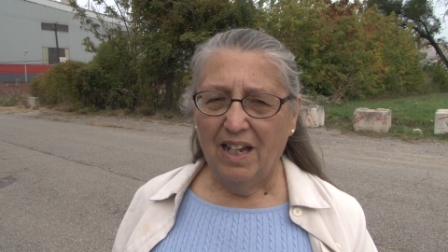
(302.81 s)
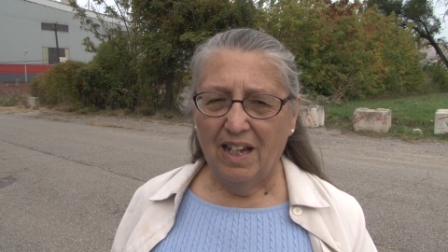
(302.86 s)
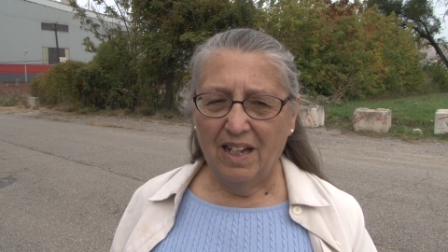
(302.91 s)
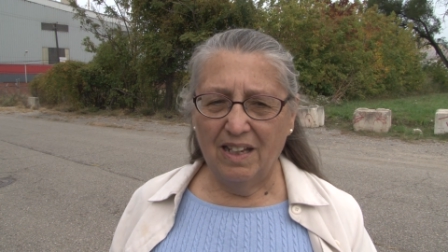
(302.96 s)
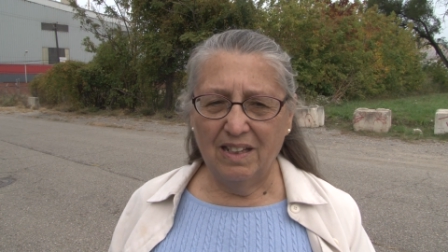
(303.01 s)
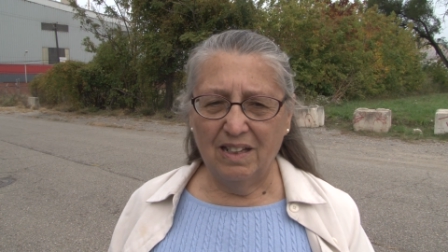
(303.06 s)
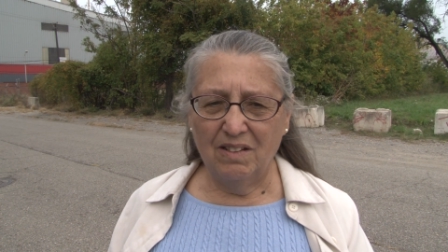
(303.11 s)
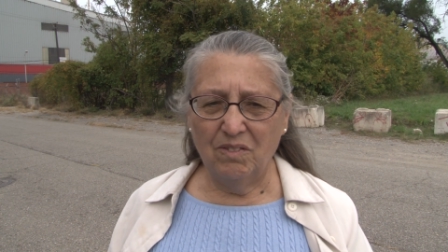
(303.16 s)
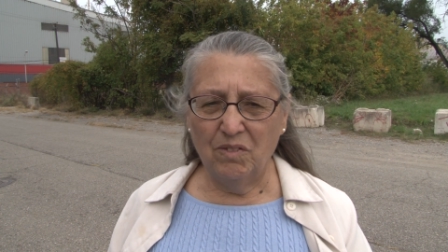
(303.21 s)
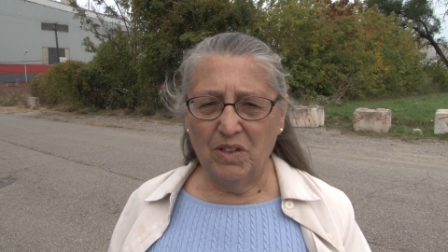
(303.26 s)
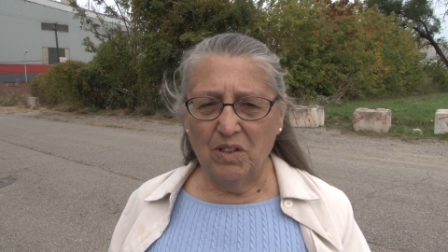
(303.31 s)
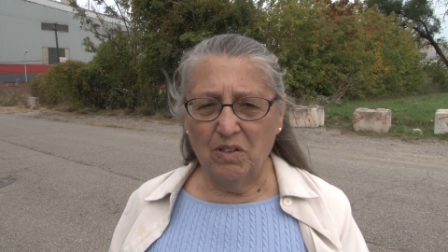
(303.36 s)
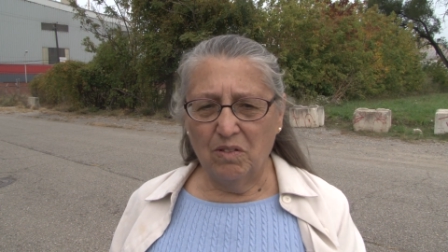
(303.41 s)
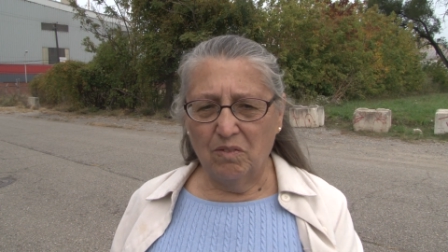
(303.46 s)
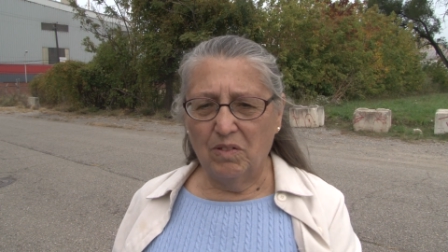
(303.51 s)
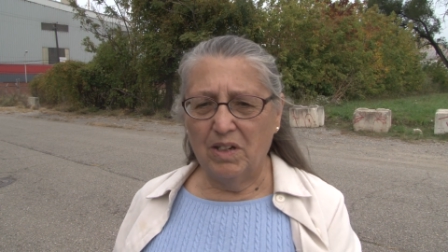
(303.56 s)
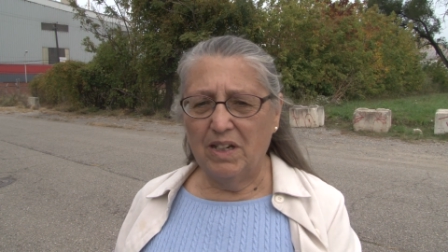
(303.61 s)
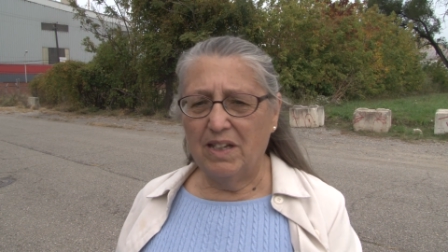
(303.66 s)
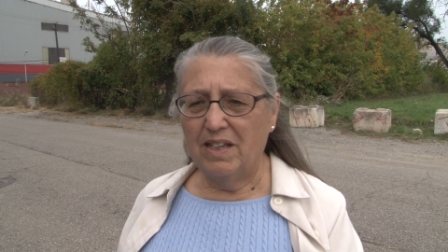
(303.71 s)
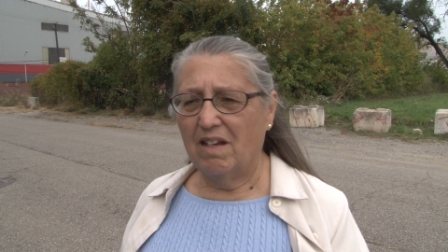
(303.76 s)
And then when you
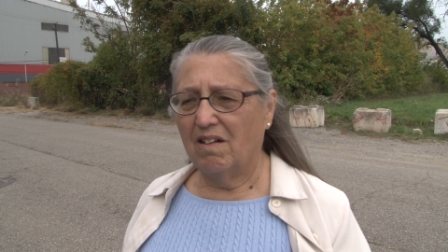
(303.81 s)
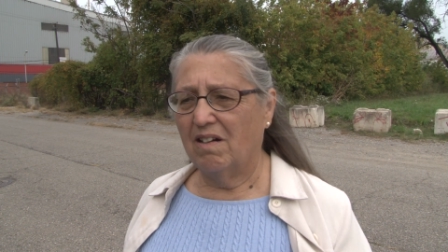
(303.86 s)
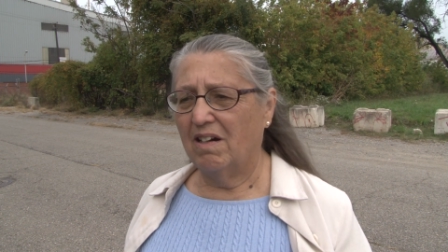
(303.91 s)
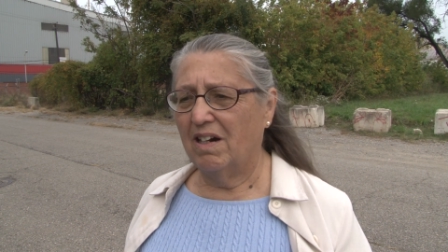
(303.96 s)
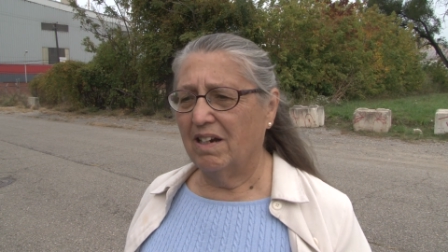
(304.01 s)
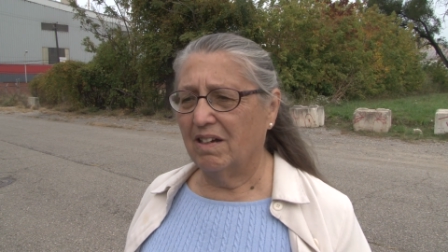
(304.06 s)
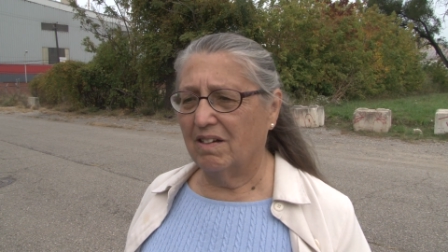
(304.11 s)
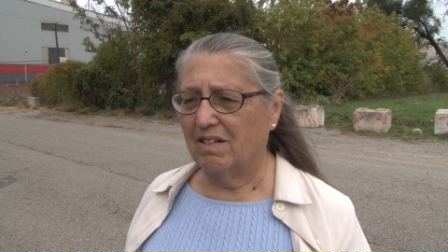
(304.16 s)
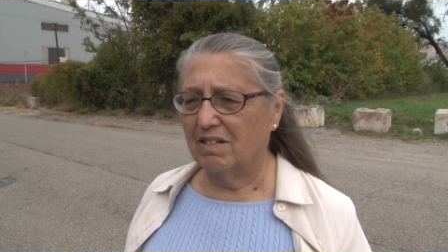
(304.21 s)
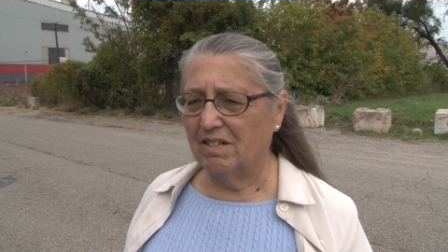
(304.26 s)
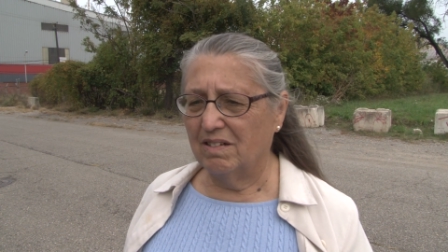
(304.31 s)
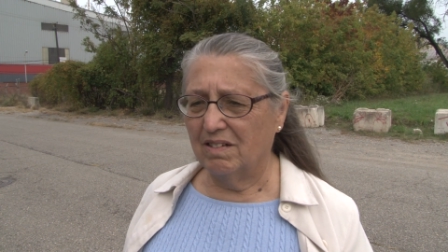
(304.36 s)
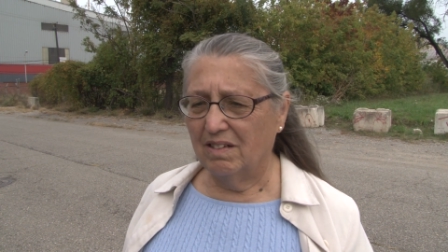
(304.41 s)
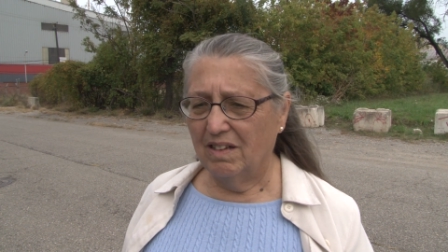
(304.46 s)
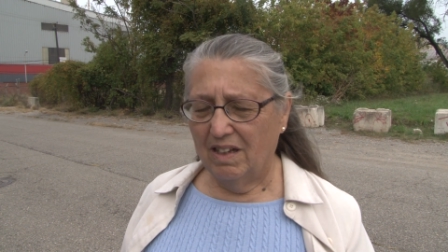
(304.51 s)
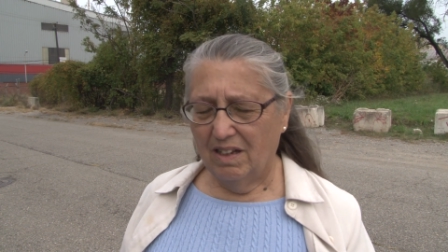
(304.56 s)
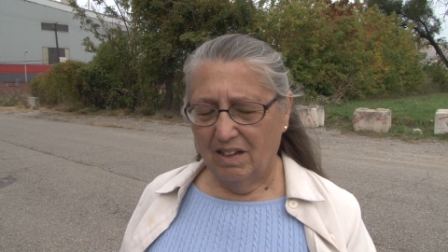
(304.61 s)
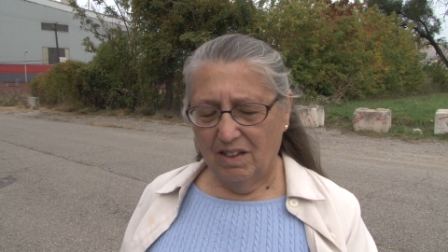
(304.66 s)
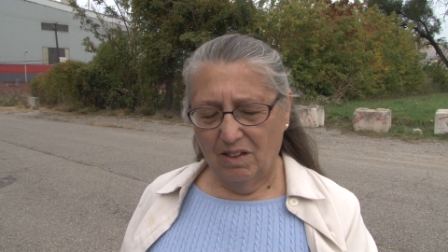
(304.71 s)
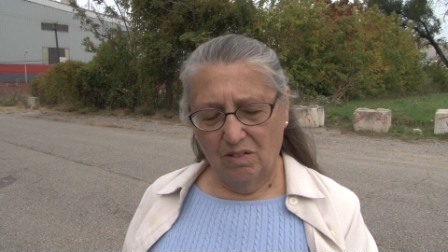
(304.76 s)
read the article,
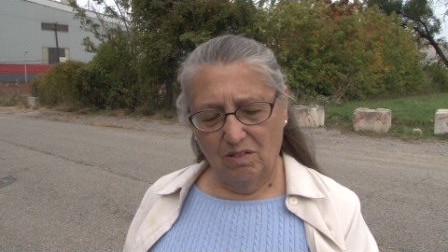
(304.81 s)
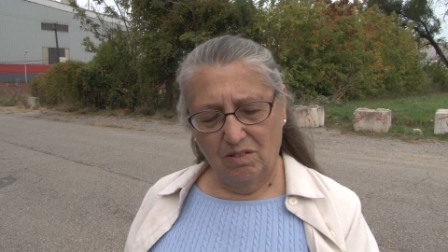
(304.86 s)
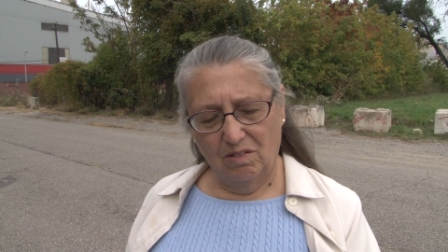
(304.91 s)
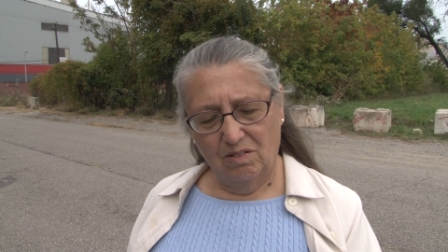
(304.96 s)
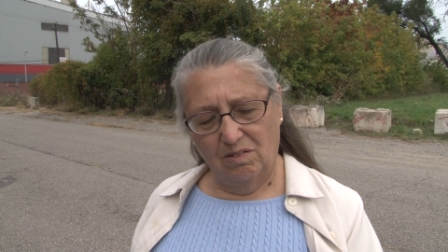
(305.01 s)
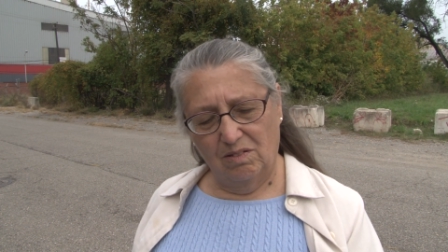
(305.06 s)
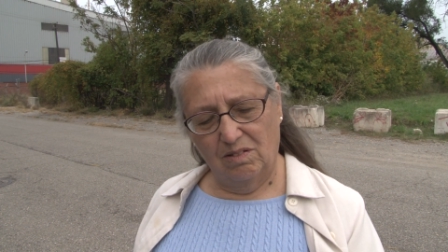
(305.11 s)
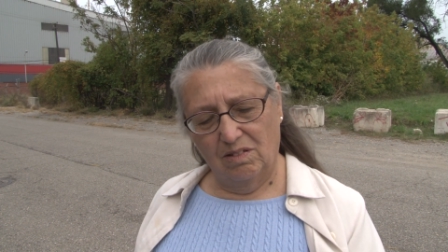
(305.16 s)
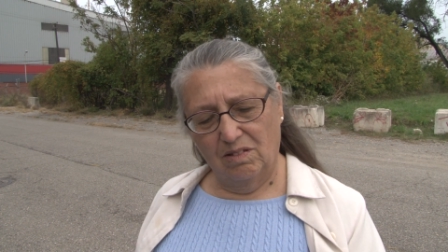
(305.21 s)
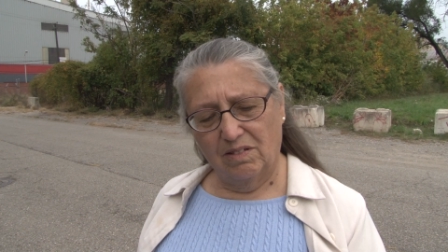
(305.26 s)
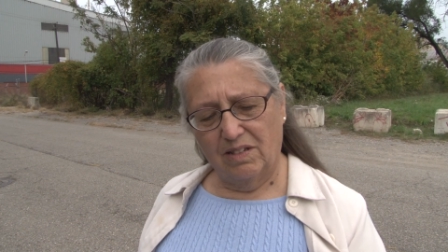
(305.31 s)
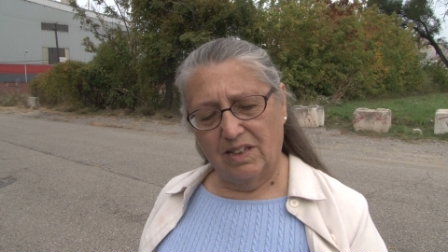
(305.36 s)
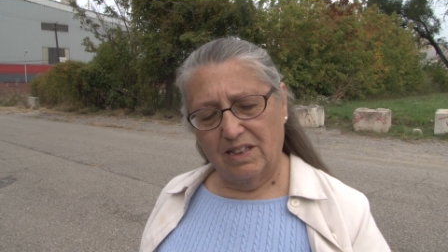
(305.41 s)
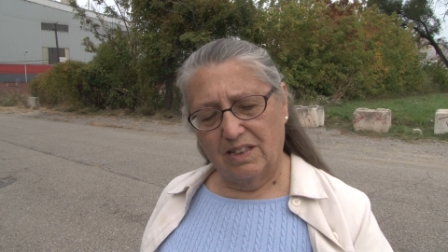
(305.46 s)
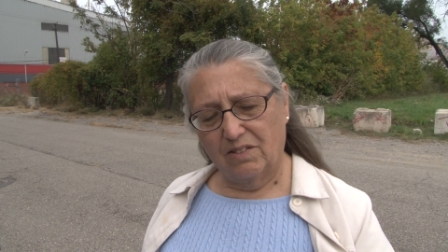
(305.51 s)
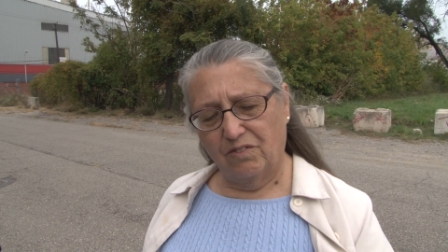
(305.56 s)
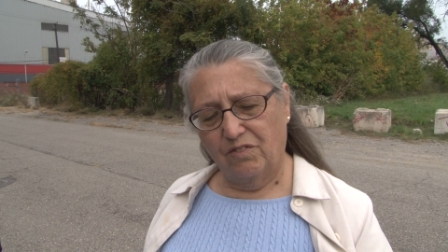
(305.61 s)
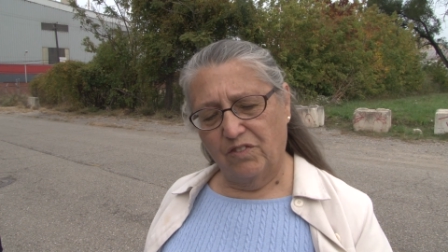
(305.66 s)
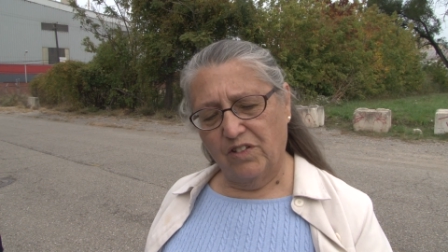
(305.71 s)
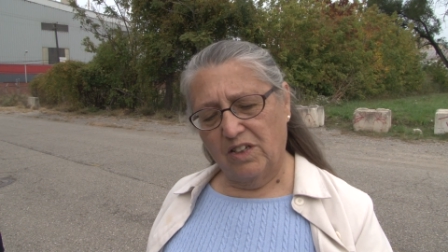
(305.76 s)
you look
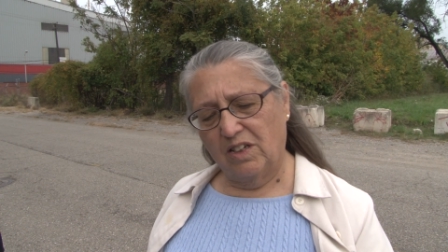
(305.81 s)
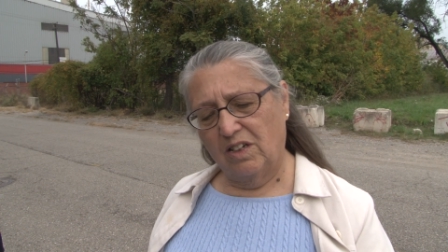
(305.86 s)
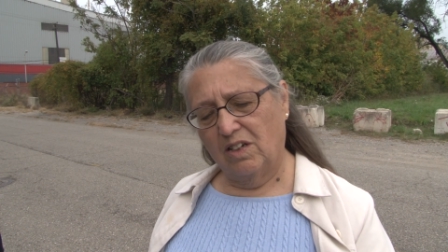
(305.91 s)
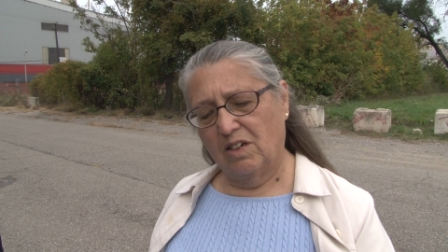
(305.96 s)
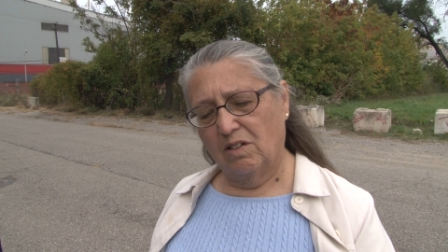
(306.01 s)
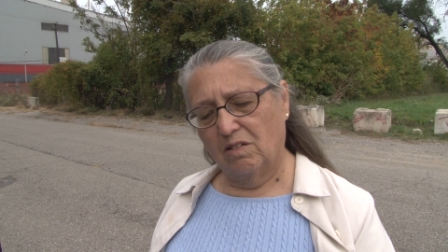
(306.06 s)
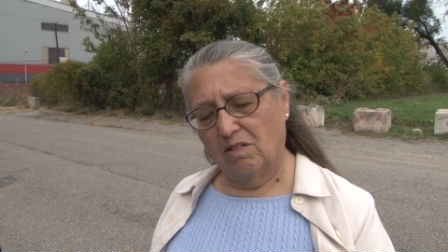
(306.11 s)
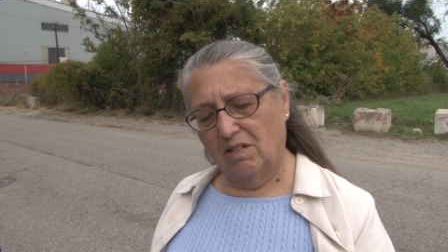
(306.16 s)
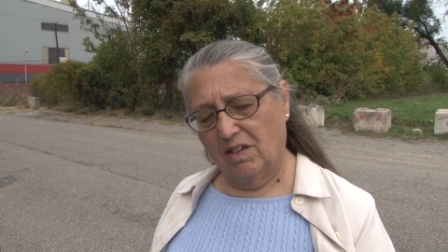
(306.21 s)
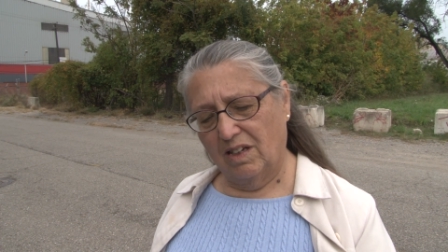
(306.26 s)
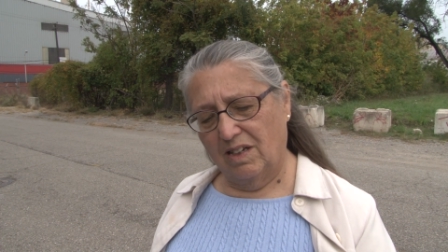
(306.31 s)
at the footnote,